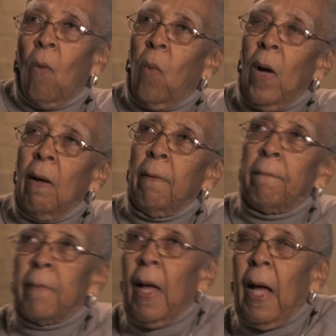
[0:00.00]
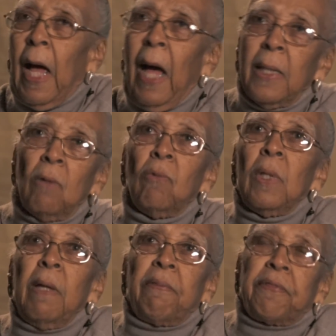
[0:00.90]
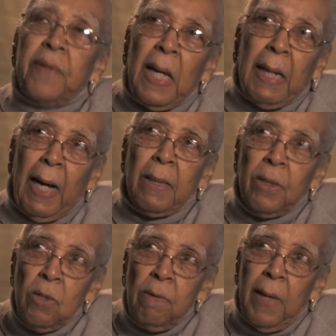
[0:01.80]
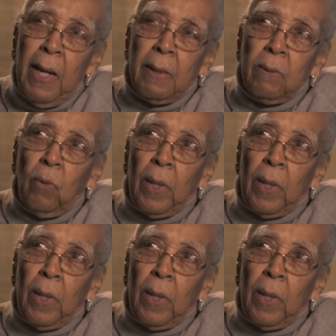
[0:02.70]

Well, I don't really think I knew that.